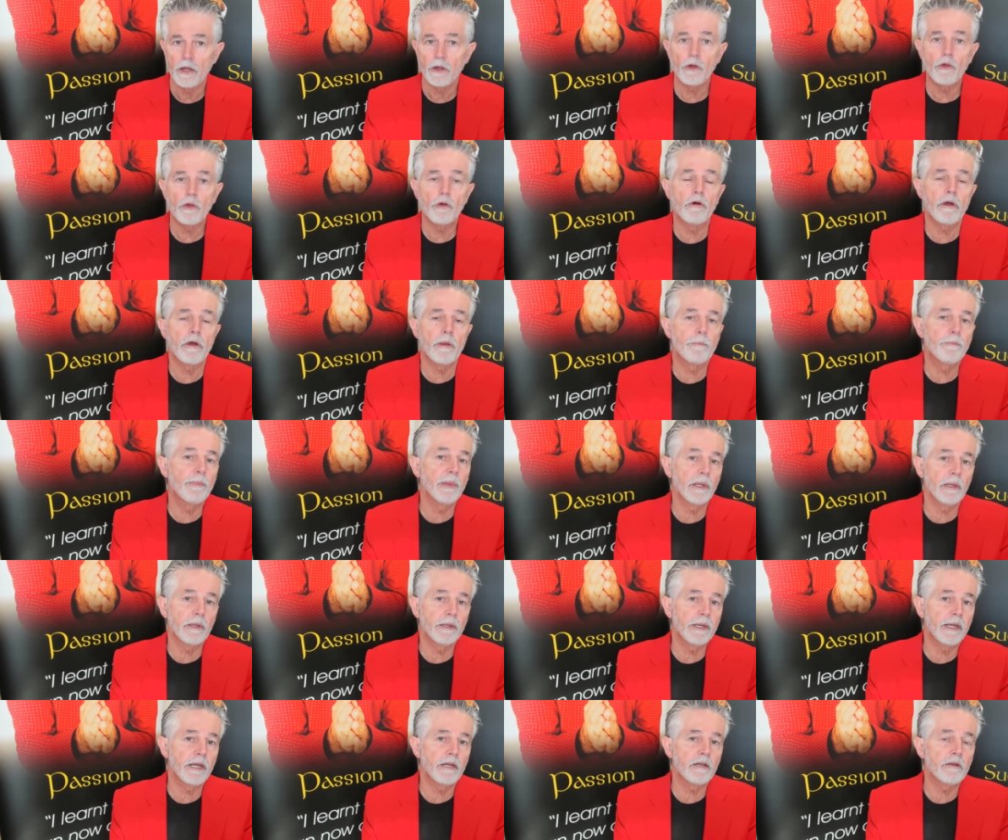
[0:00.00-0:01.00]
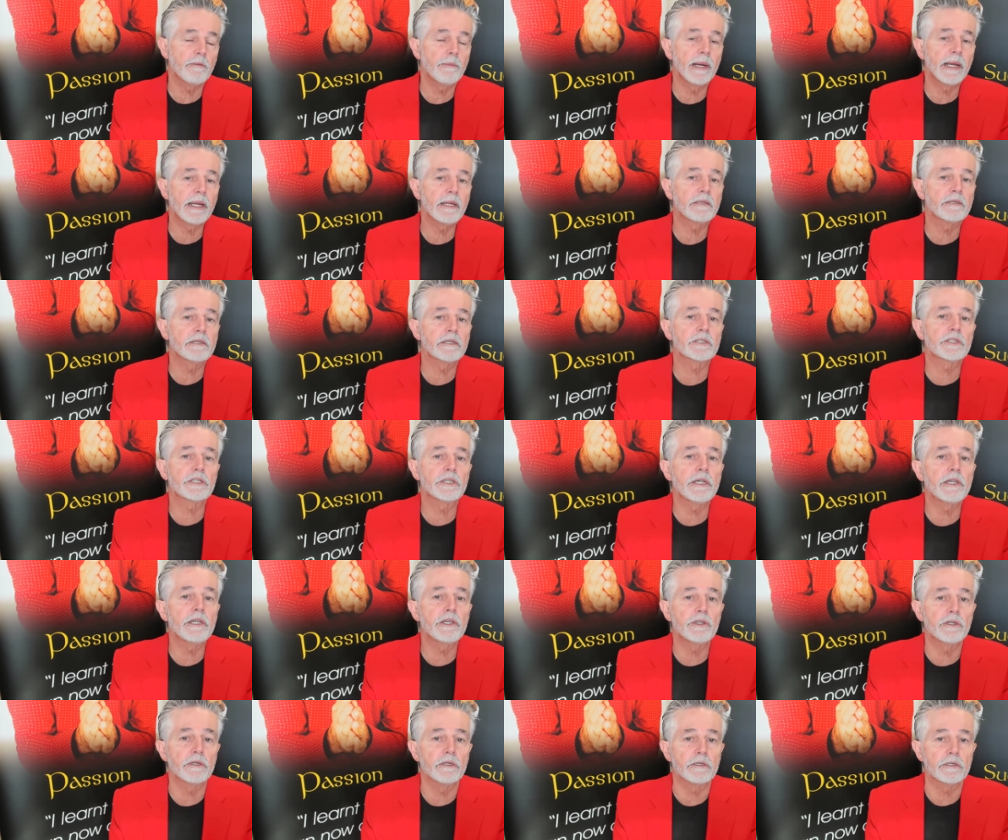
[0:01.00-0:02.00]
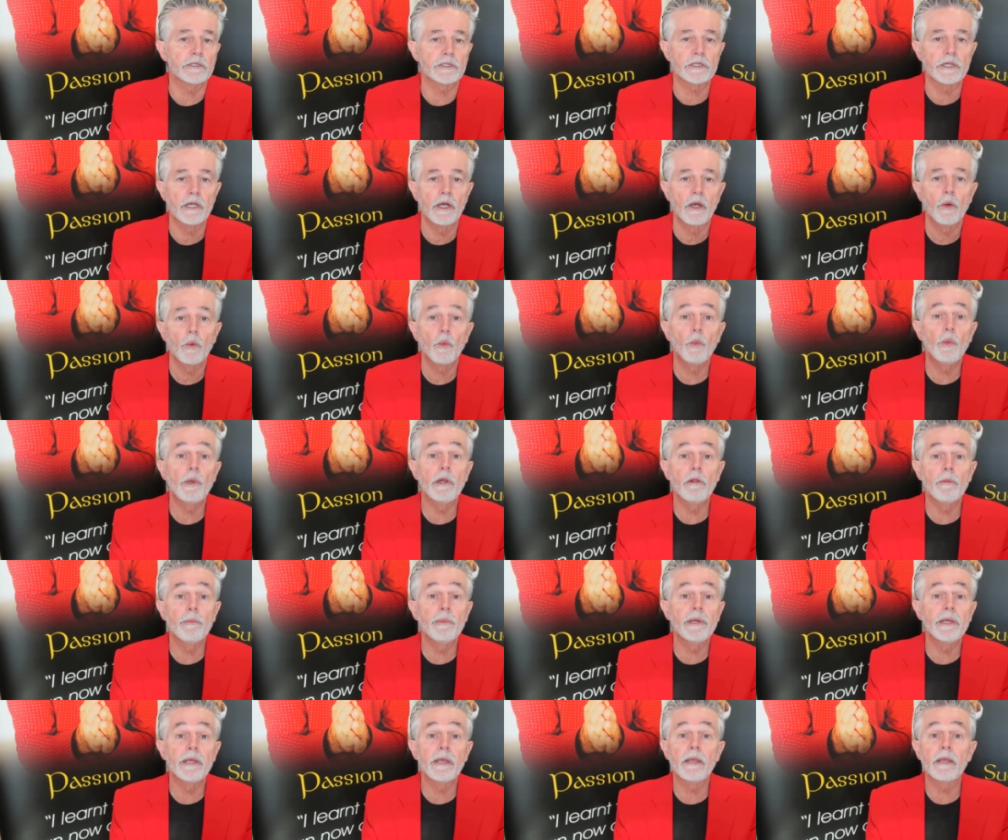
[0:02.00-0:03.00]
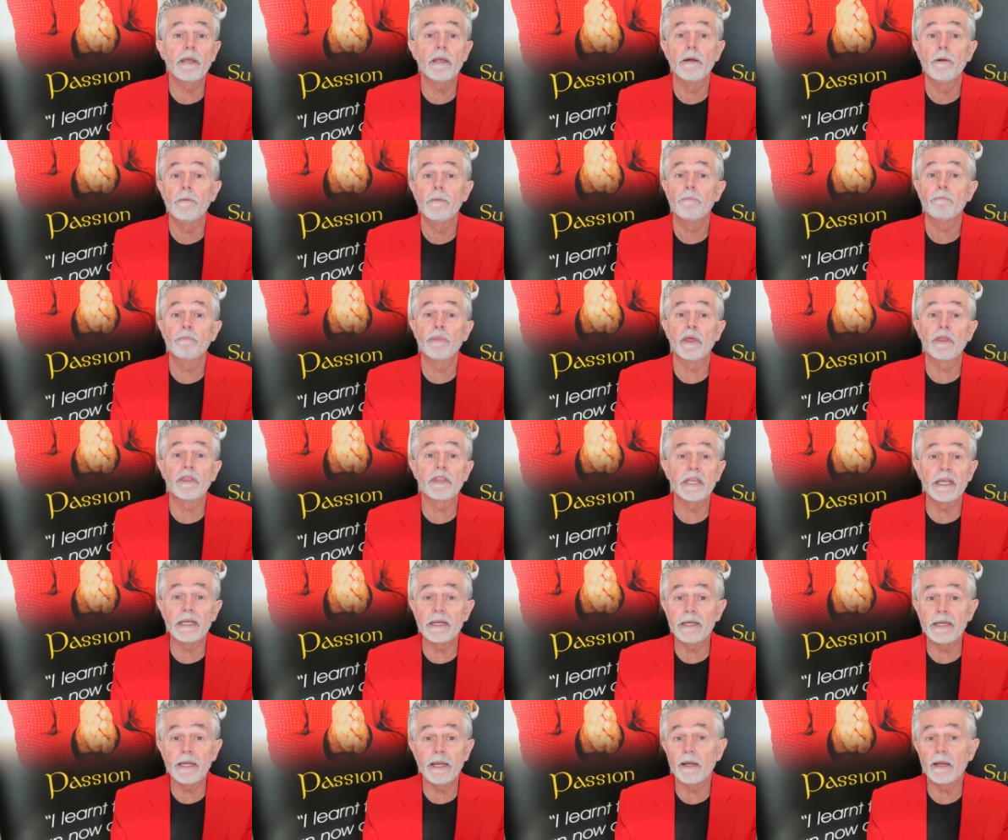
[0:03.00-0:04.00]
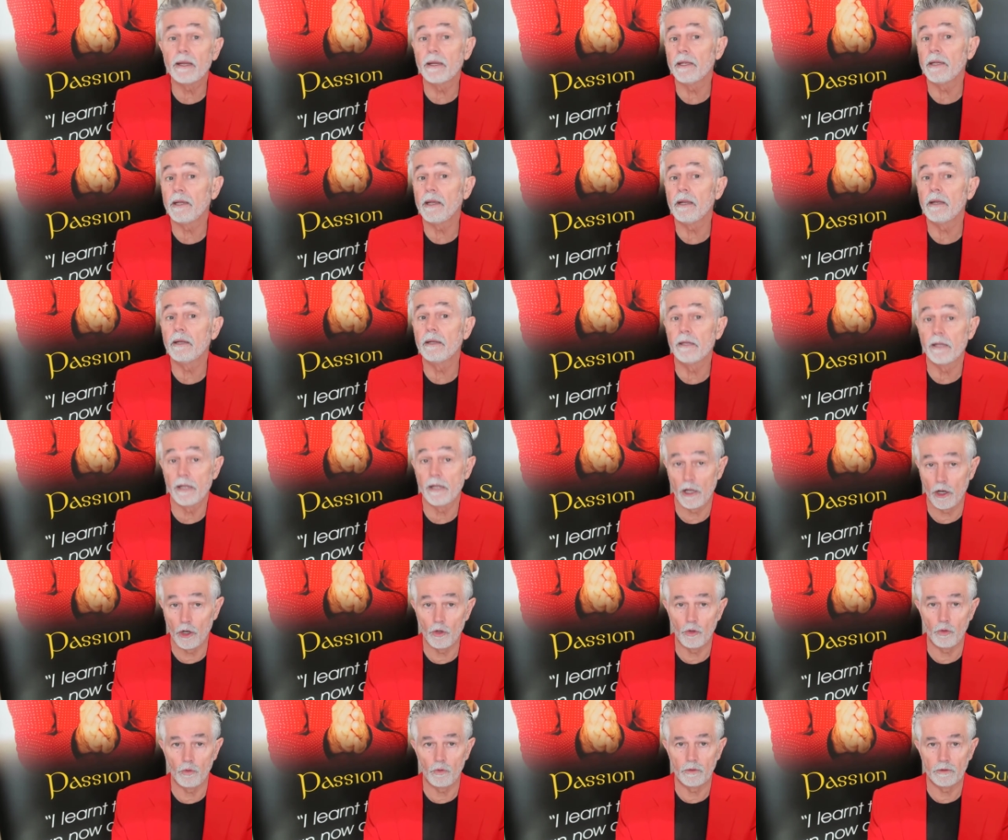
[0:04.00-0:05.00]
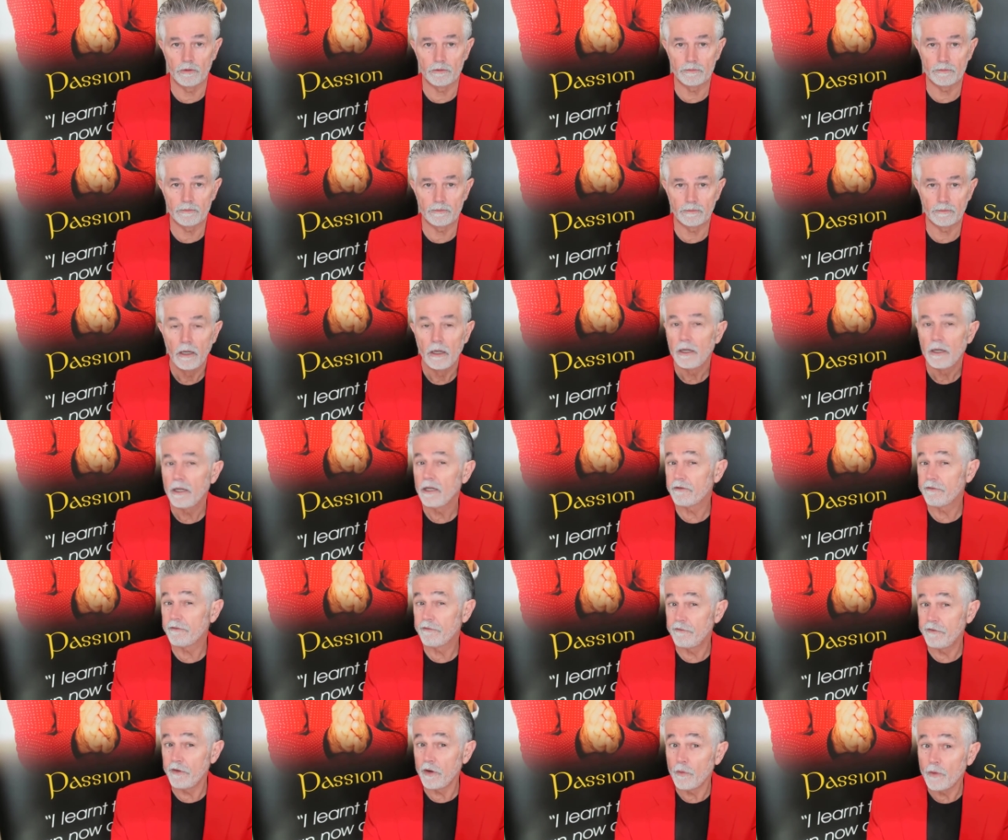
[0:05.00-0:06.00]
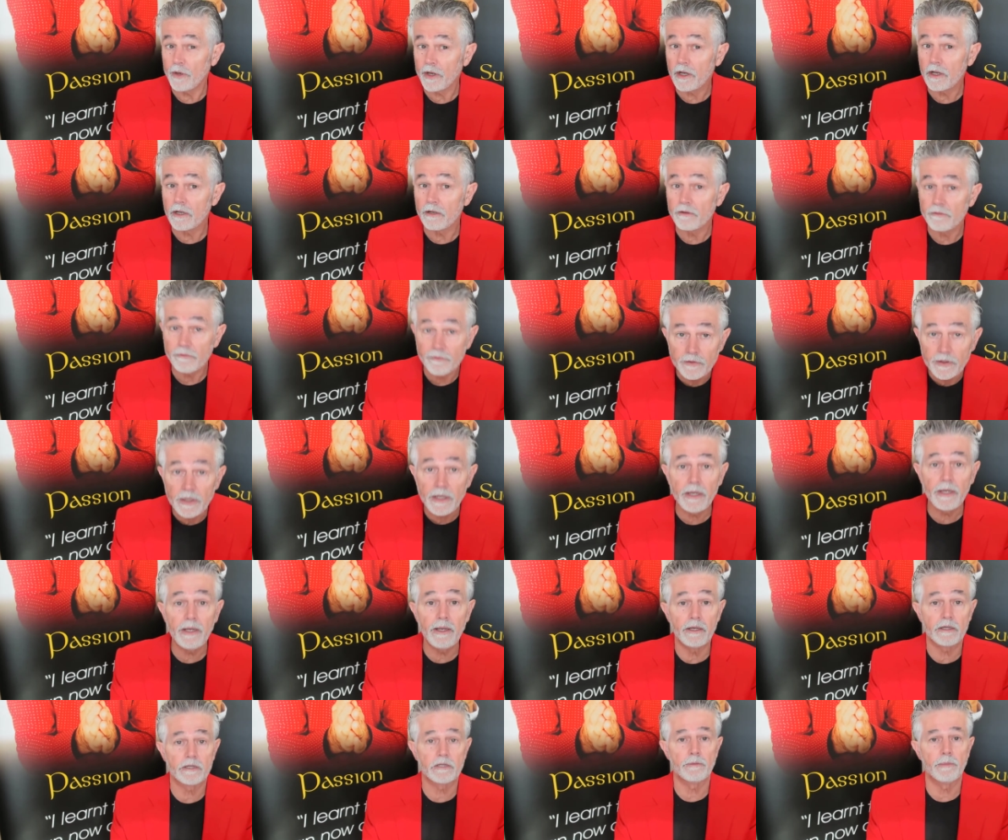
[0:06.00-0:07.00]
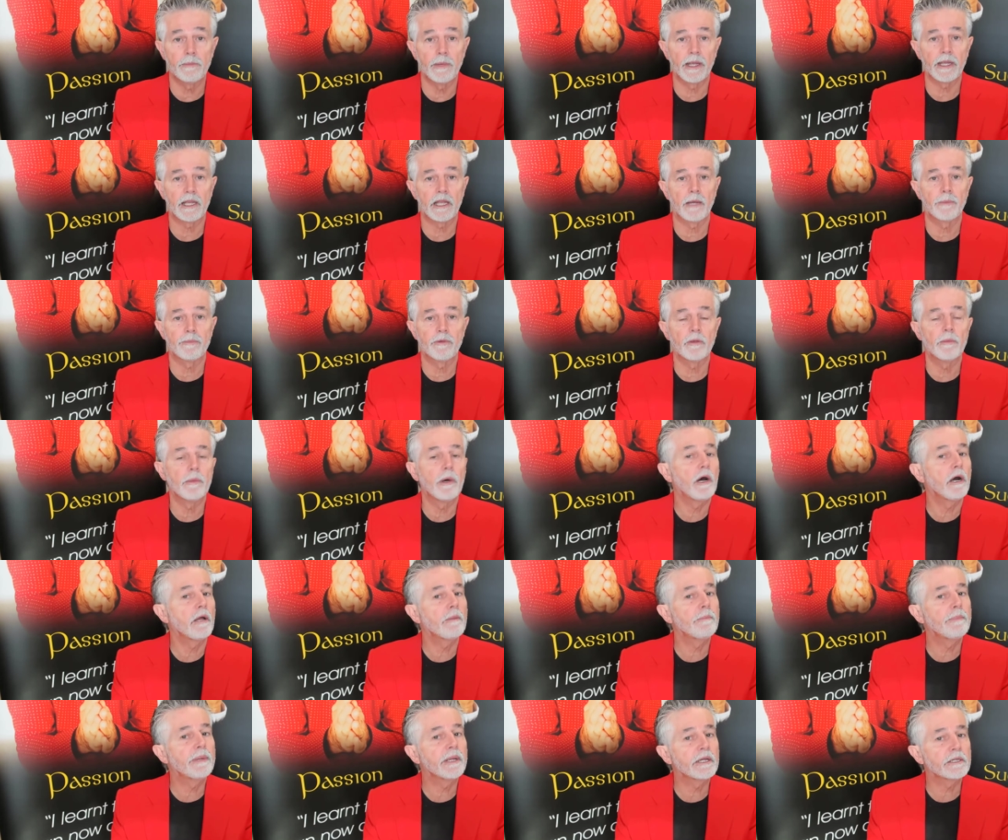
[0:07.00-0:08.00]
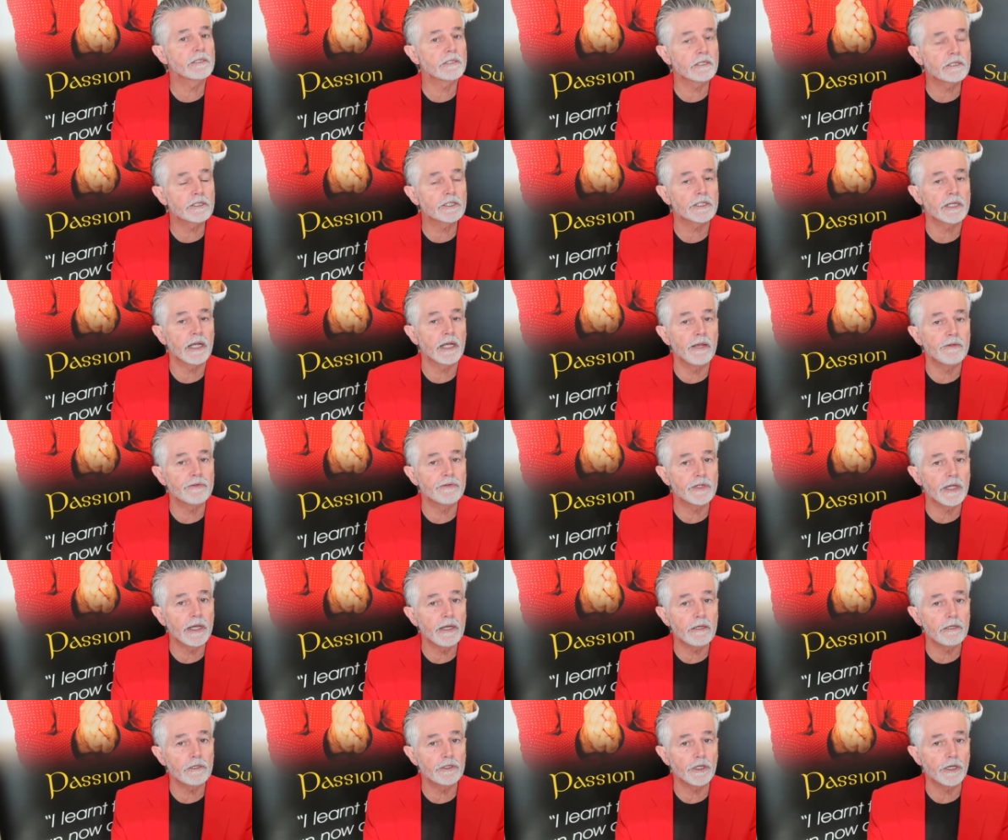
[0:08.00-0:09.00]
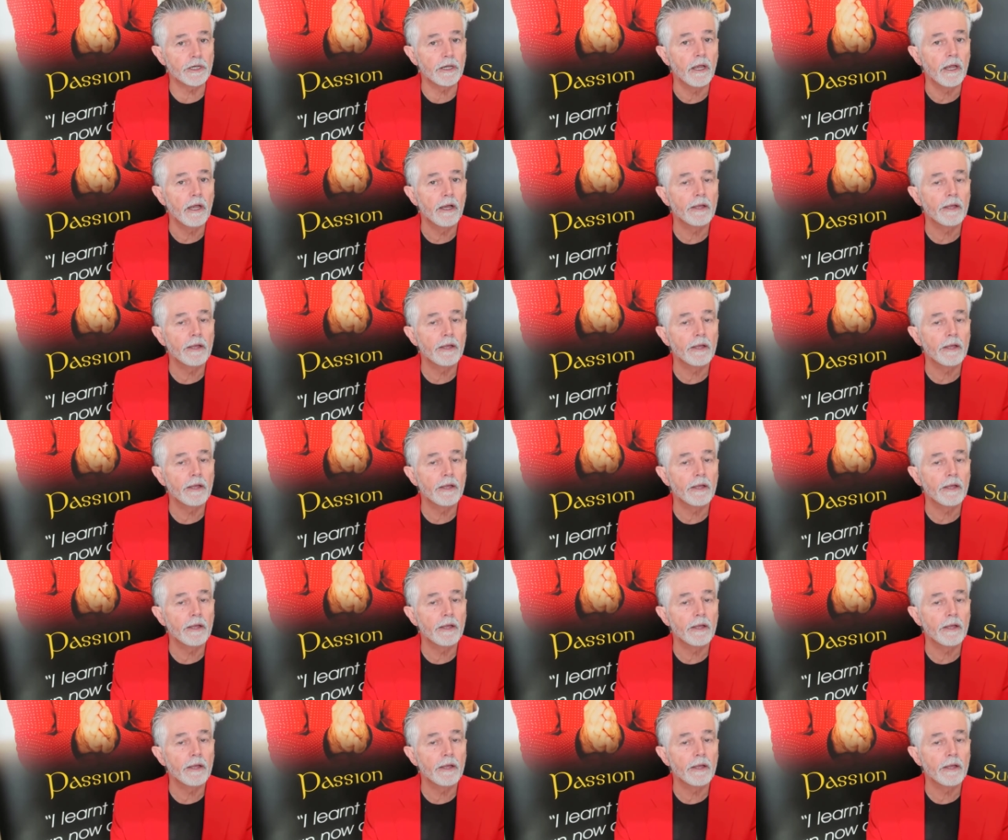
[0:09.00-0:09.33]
Your ability to make decisions will be pathetically low. It's very convenient to make up your mind because it saves energy.